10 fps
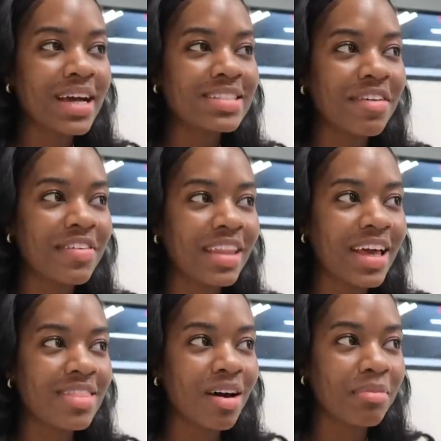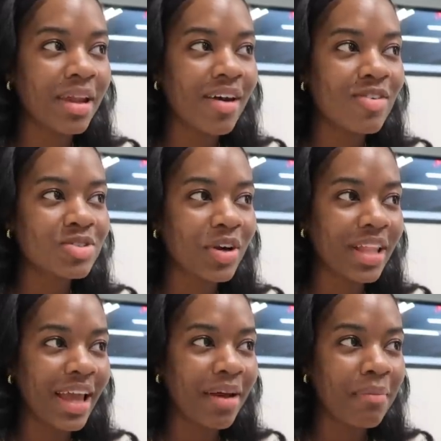I feel like thumbnails are
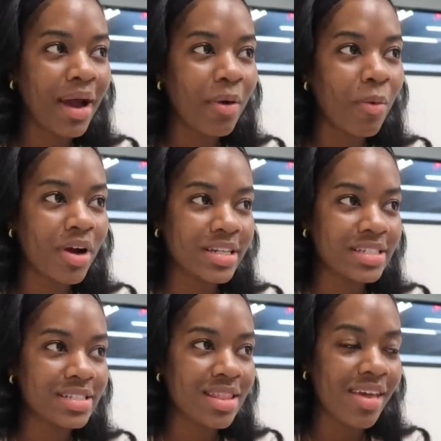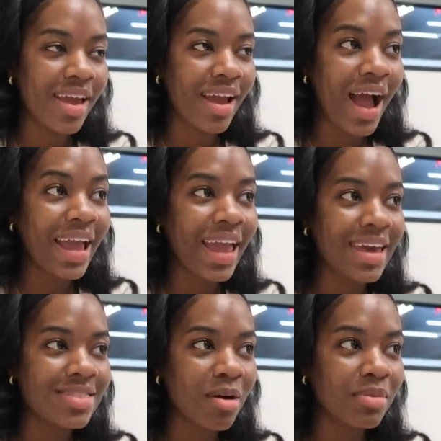like my worst thing. I
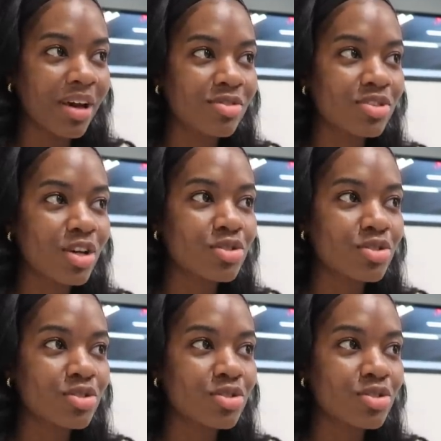hate thumbnails